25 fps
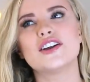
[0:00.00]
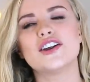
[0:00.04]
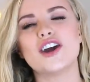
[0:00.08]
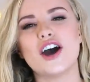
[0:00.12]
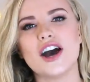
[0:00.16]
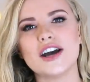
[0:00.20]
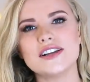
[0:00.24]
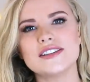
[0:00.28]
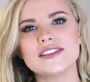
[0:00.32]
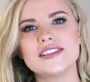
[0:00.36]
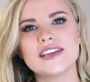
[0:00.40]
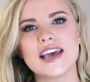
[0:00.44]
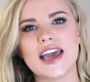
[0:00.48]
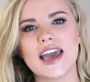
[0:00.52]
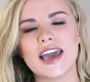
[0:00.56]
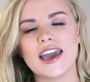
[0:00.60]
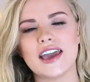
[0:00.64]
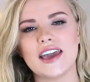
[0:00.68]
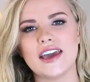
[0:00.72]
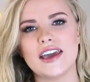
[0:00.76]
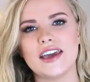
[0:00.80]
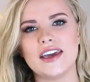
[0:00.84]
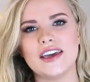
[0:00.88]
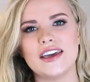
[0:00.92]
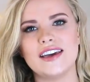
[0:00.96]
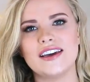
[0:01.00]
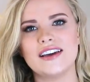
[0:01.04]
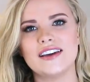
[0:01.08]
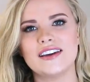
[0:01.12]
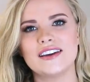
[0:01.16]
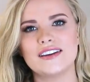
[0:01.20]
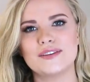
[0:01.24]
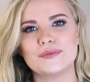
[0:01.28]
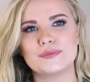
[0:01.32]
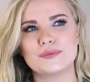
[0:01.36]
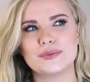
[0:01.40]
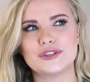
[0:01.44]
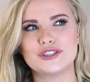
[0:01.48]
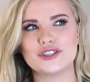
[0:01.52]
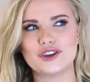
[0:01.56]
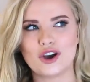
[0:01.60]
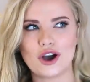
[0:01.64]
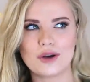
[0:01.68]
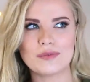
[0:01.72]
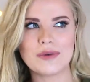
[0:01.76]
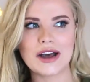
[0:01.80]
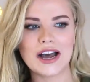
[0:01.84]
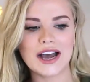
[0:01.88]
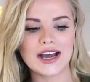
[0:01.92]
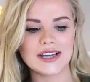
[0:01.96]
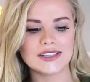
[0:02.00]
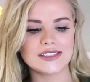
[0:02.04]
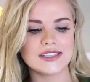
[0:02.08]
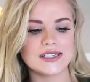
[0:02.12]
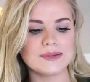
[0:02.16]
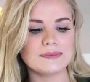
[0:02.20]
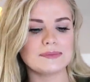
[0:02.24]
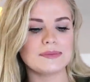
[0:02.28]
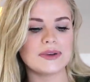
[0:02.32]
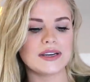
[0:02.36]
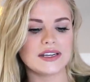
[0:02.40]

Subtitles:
not a pajama item,